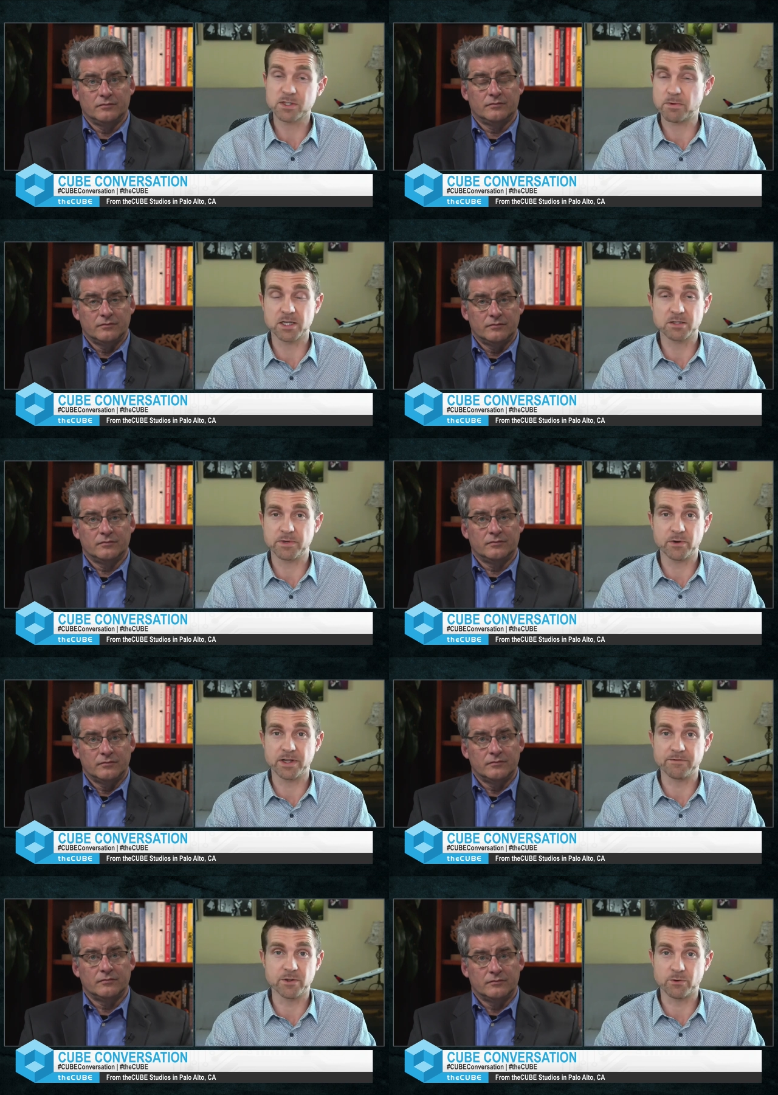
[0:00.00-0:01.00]
Speaker 1: the
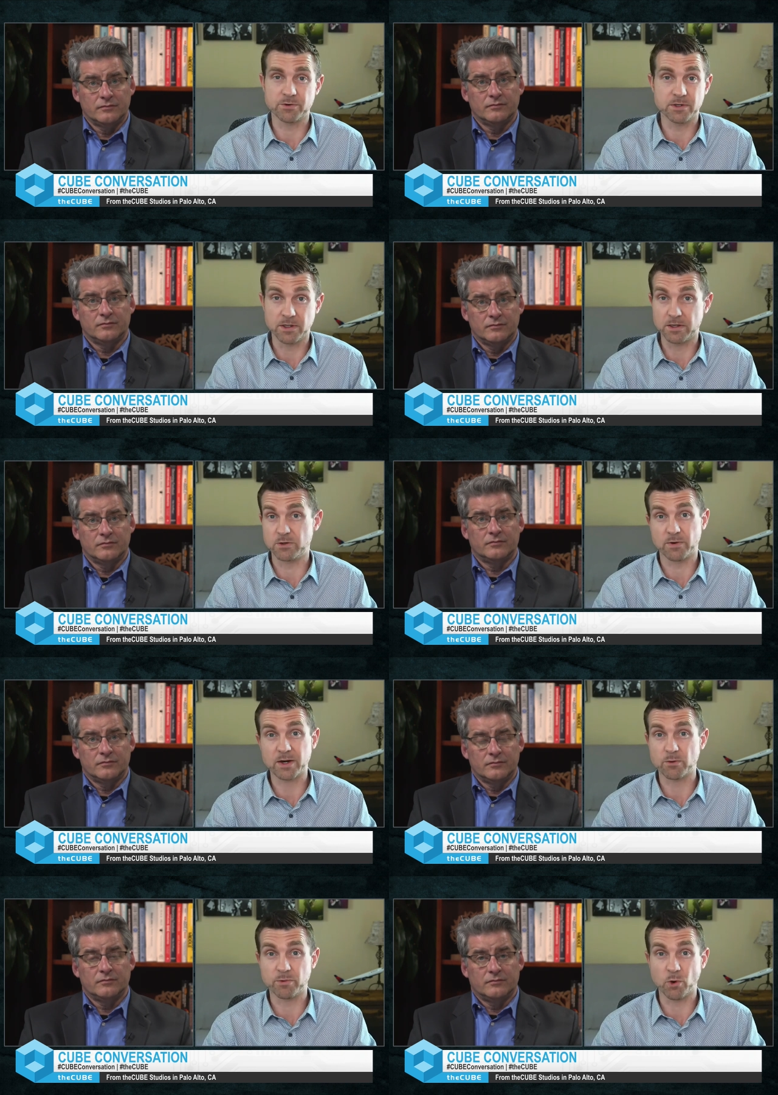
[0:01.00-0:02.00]
responsibility of the, the
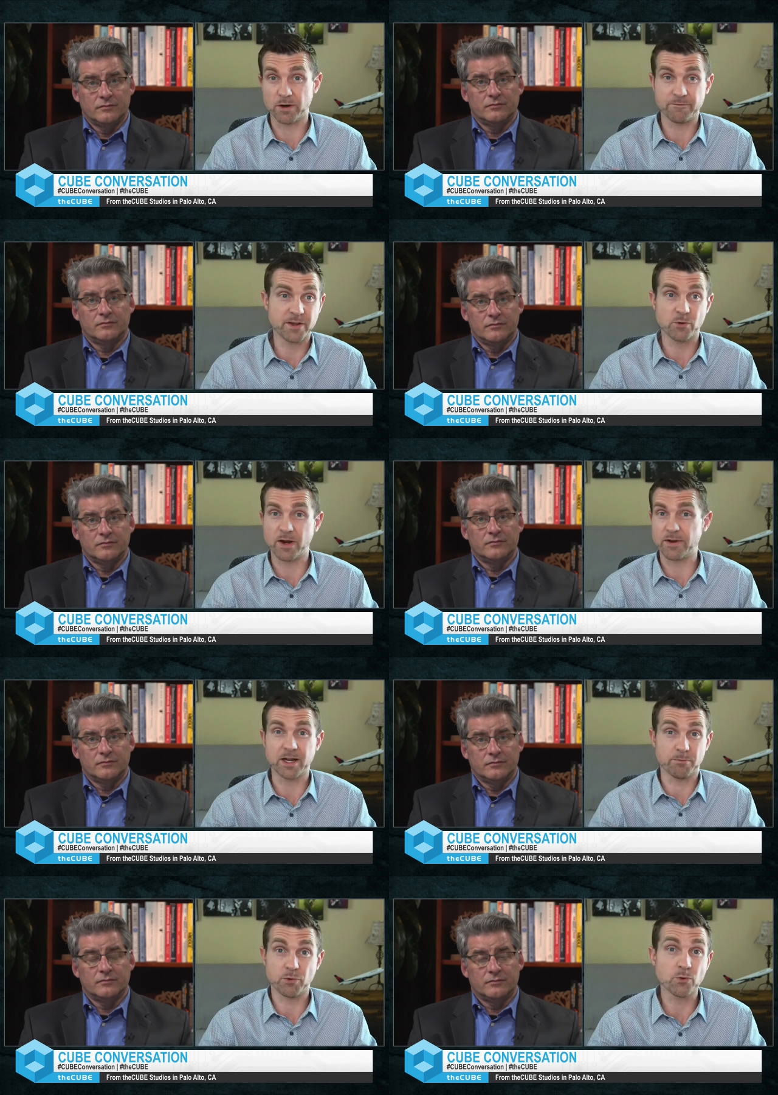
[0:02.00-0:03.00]
direct report to figure out
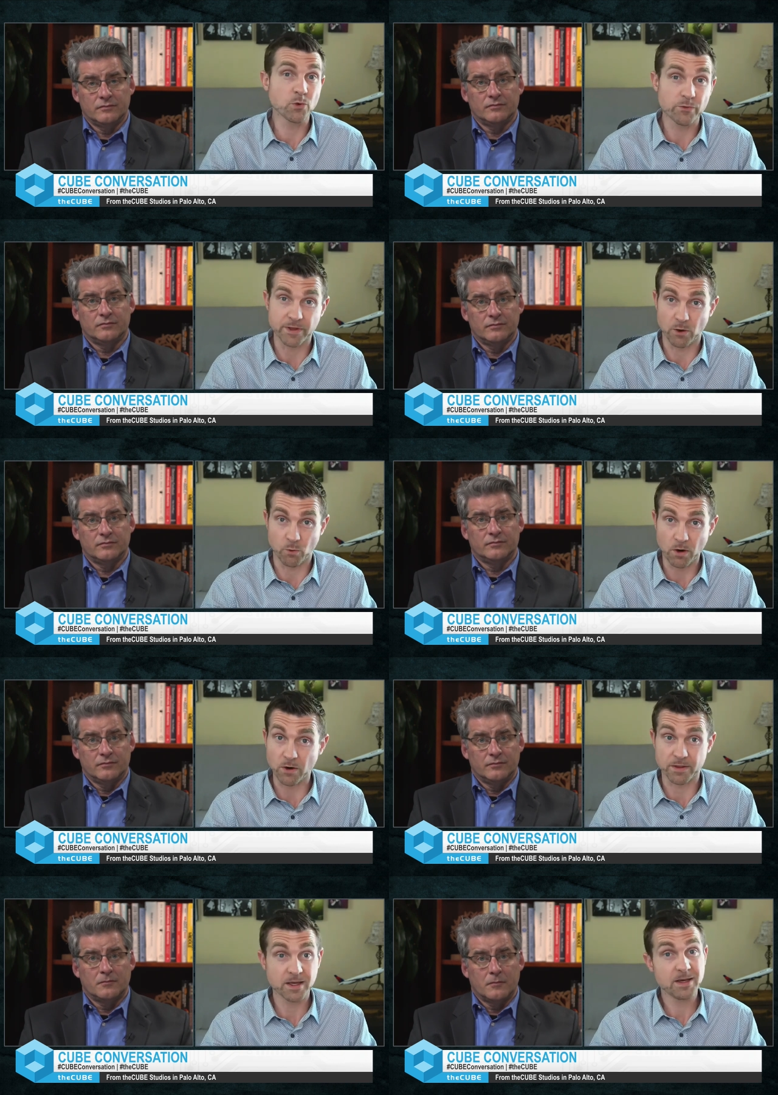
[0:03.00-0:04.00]
how to prove their
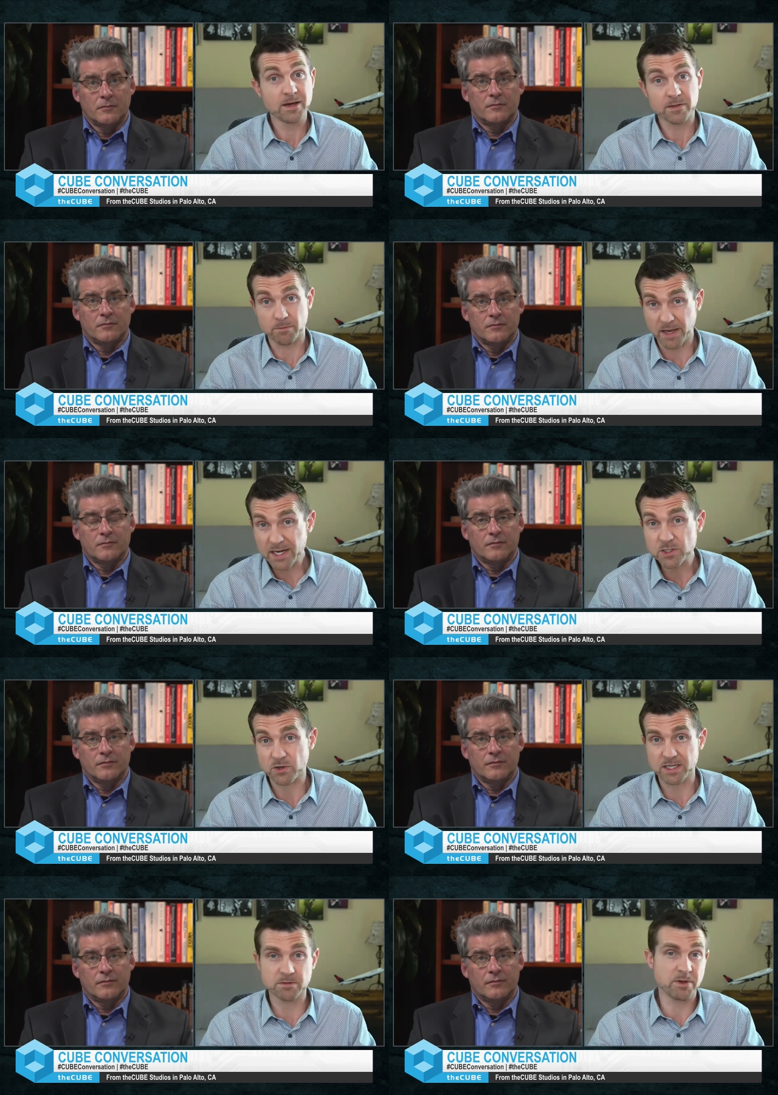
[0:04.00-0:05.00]
worth. The
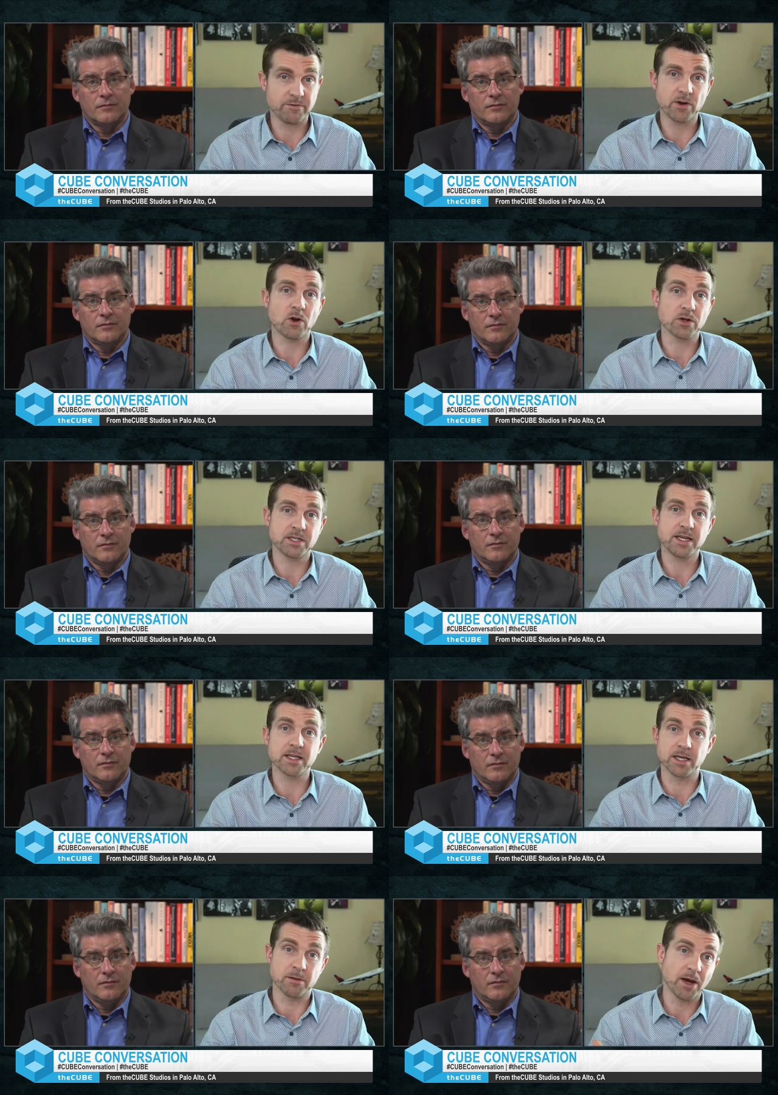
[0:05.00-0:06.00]
manager has to be very
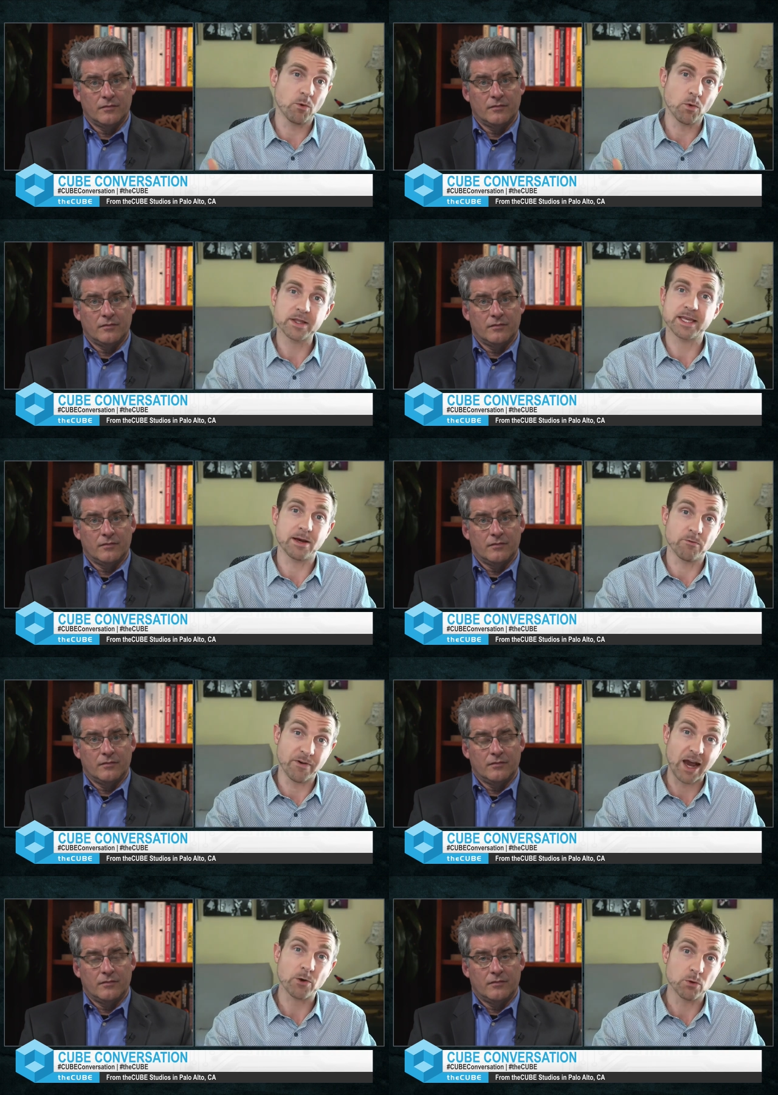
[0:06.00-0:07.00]
articulate about what that
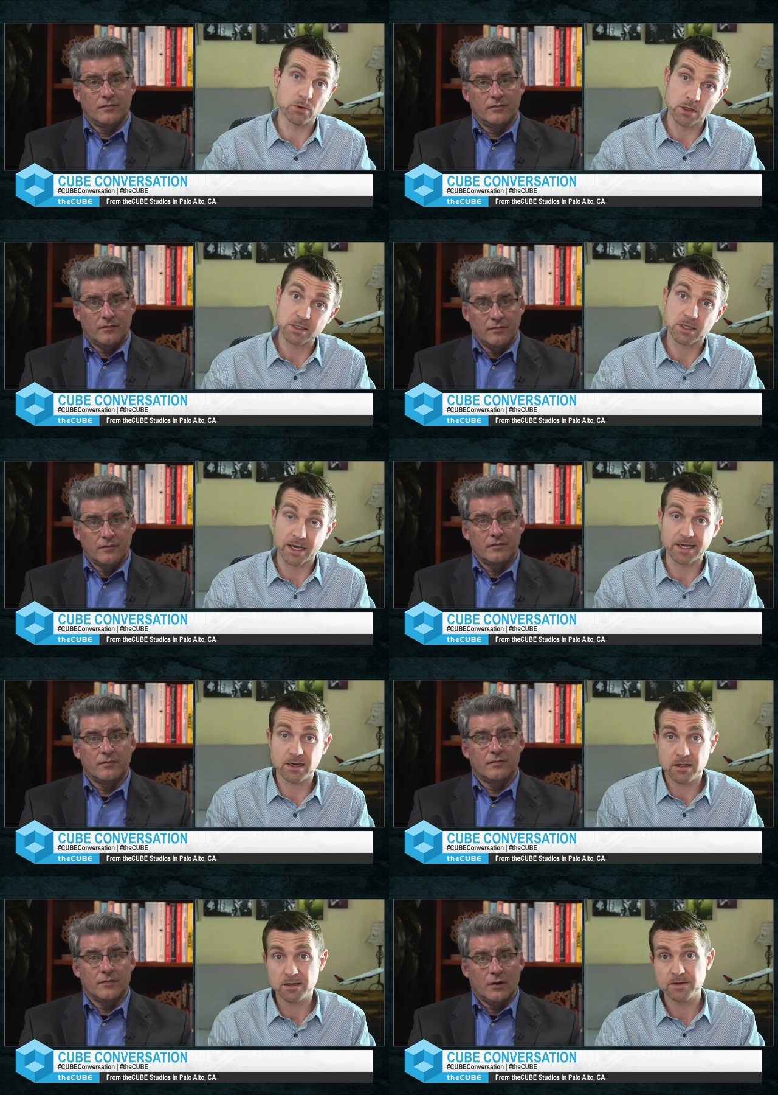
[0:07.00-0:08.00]
value looks
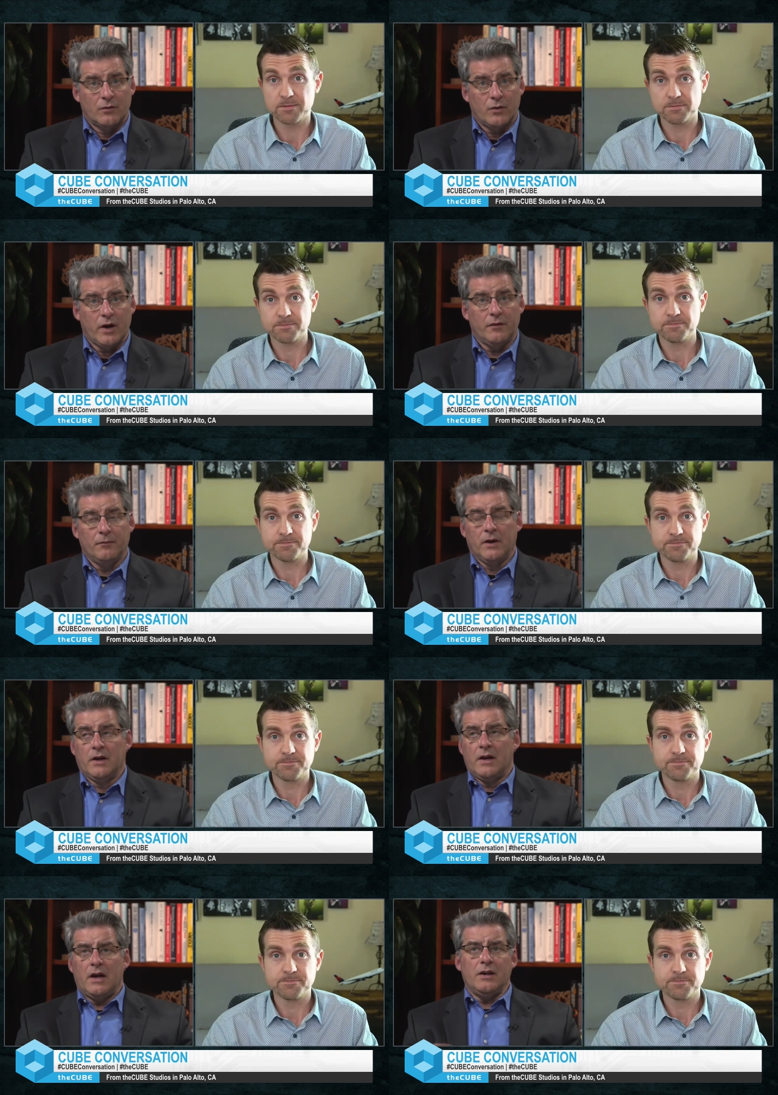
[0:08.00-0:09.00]
Speaker 2: like. Right.
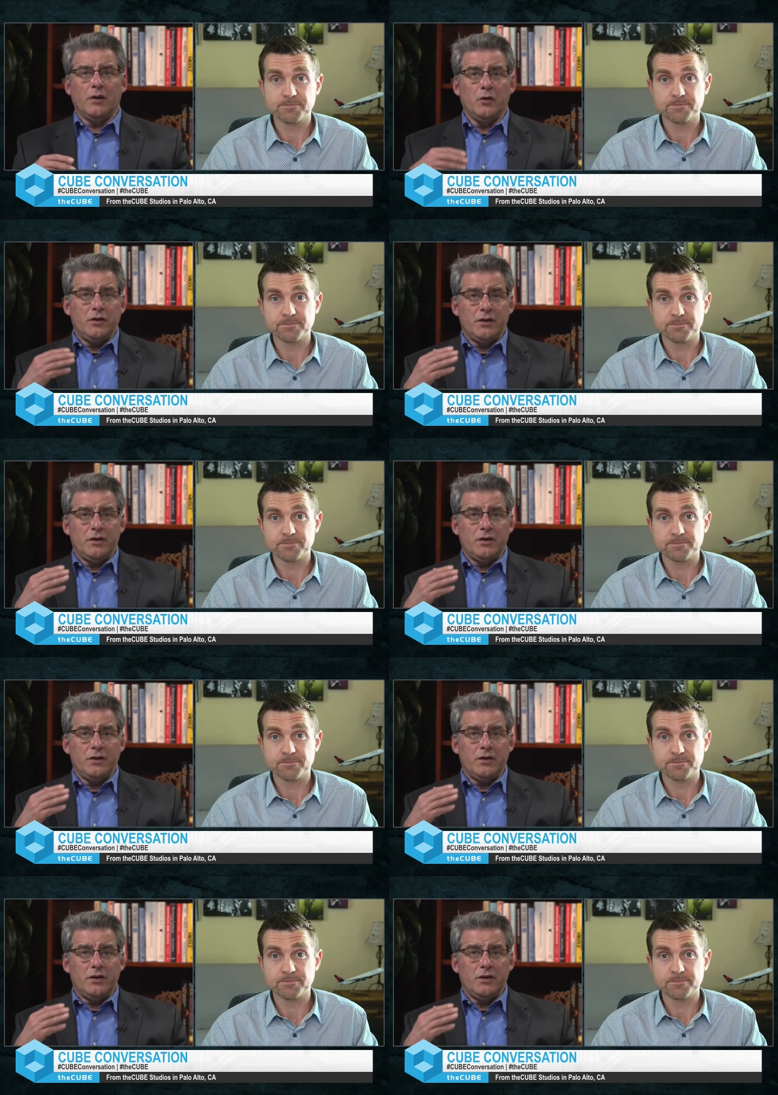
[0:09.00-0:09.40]
And not only do